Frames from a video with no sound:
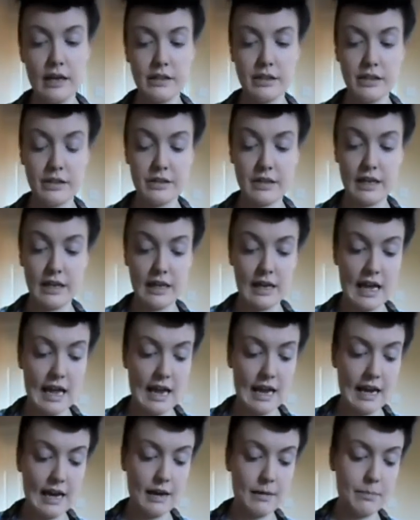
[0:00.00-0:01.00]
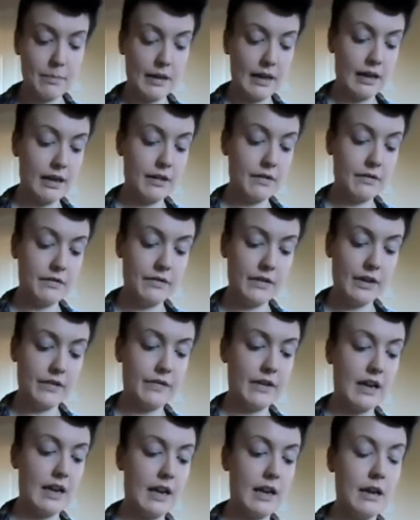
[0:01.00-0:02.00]
I'm using a big
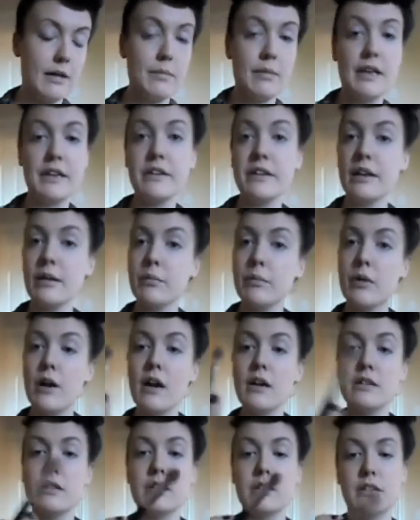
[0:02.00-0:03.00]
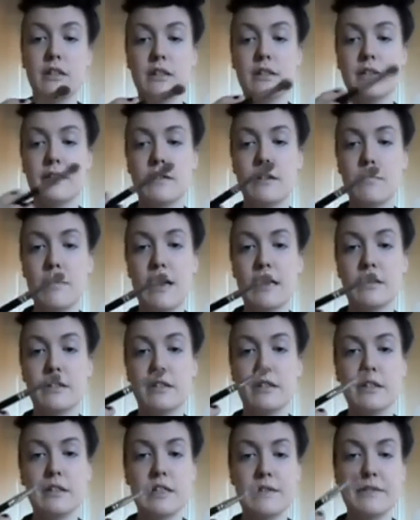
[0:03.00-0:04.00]
fluffy blending brush. This is the MAC
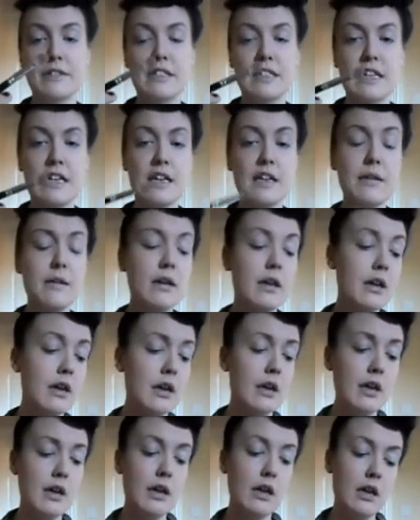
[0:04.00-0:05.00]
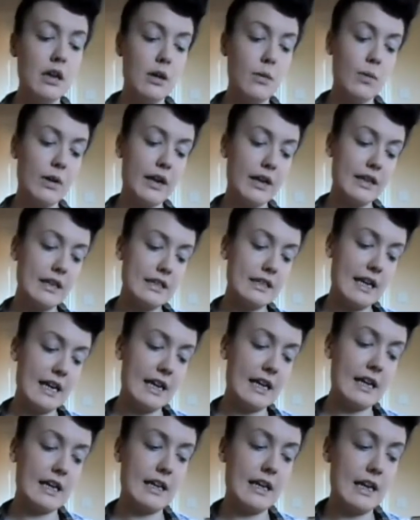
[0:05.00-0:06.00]
217. We're going to
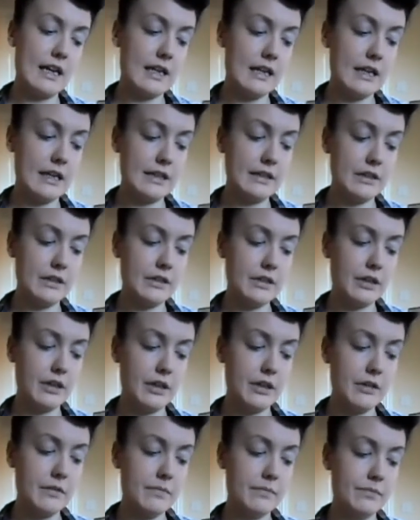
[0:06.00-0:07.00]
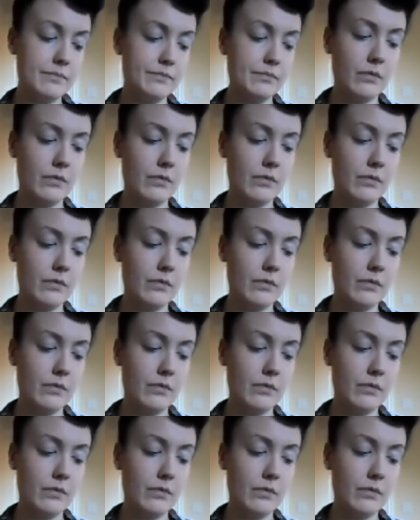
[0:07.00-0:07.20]
take Naked 2,